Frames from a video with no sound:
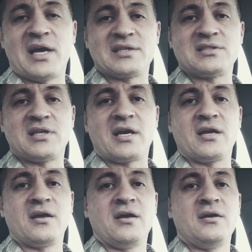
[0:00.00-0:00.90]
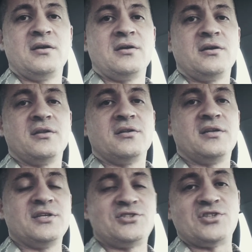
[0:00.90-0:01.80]
last night,
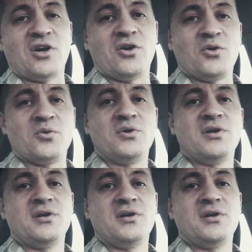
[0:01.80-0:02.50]
this show,